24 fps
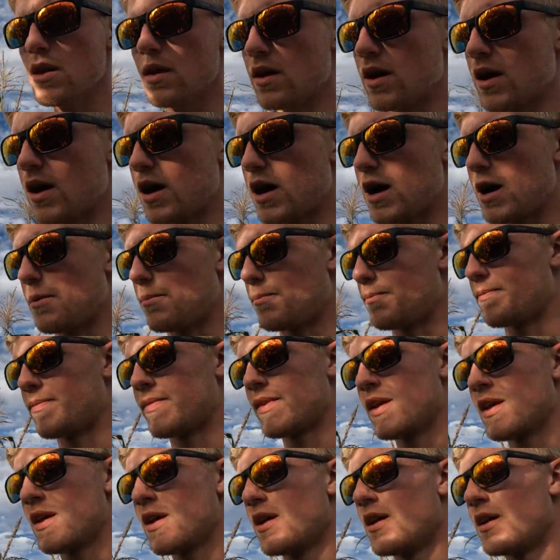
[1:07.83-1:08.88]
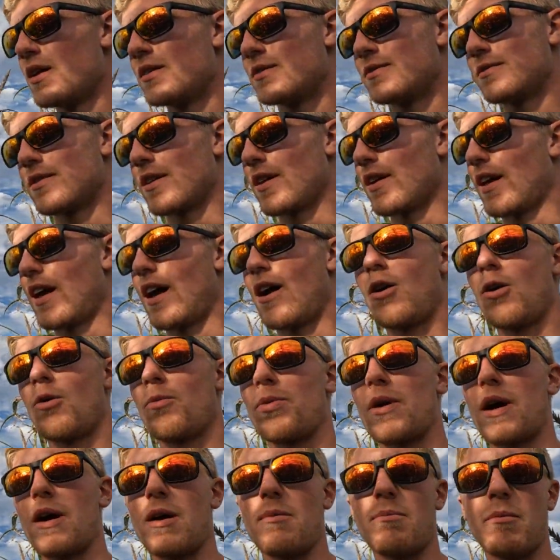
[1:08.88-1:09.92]
um, I don't know,
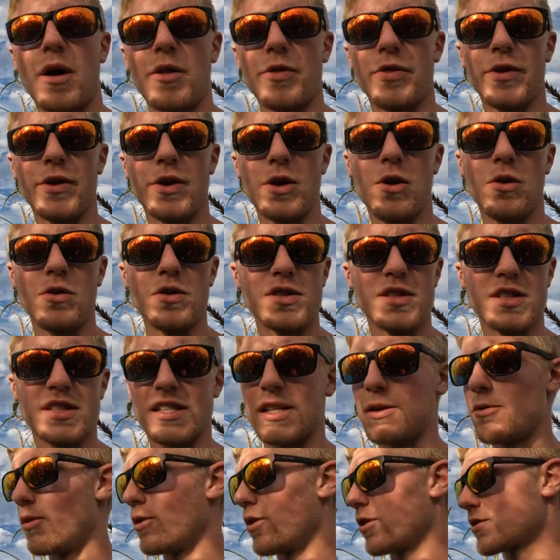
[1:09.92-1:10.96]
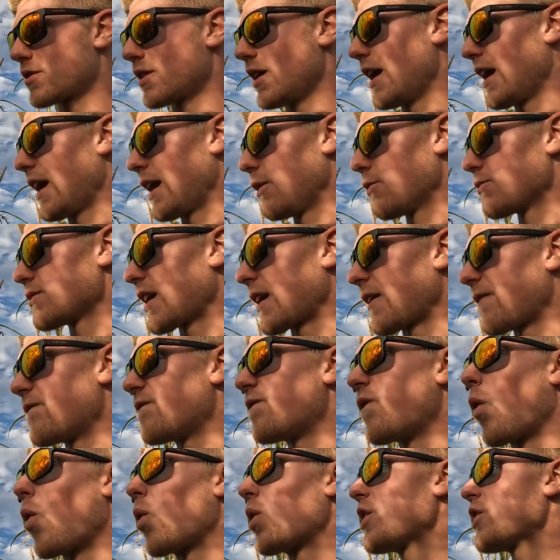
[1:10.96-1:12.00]
probably a month ago just to see what it looked like, and it was like
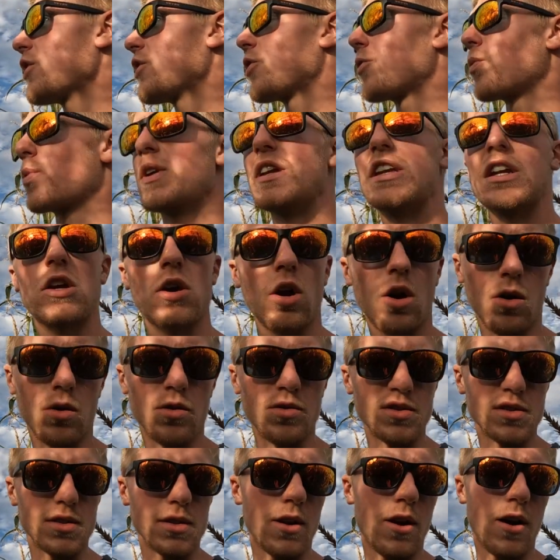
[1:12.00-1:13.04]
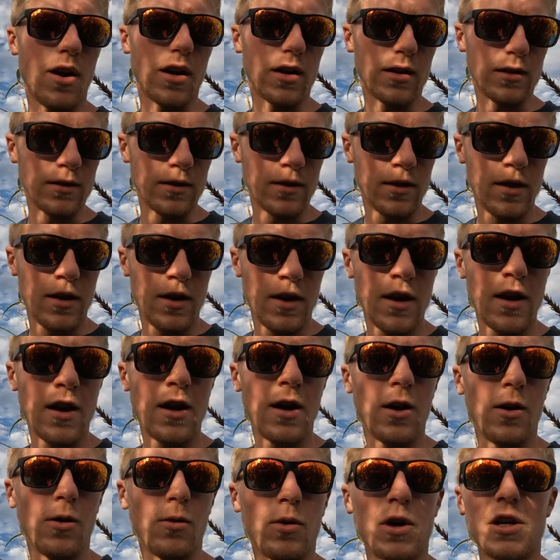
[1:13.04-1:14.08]
43 kernels long,
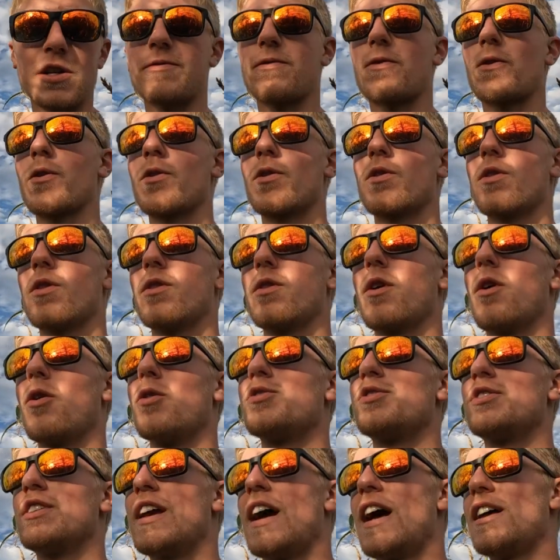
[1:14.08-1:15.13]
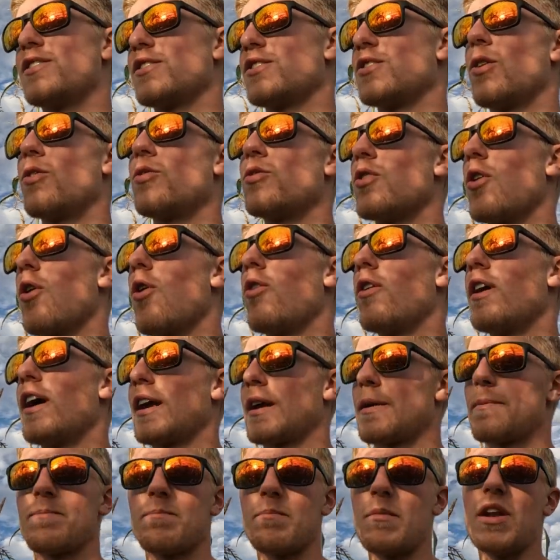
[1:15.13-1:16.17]
which for those you guys who don't know,
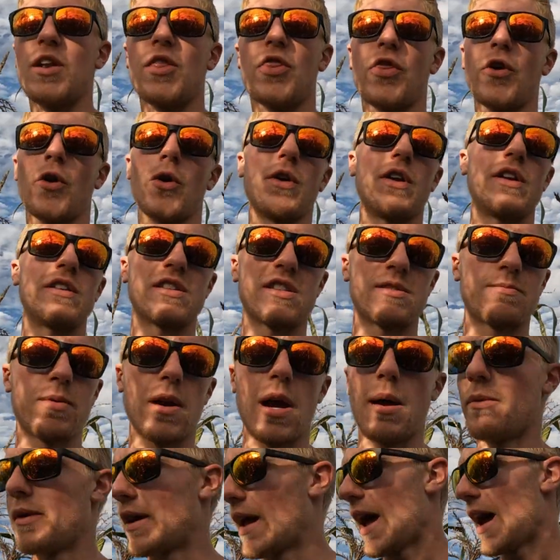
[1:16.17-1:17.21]
like mid 30s is probably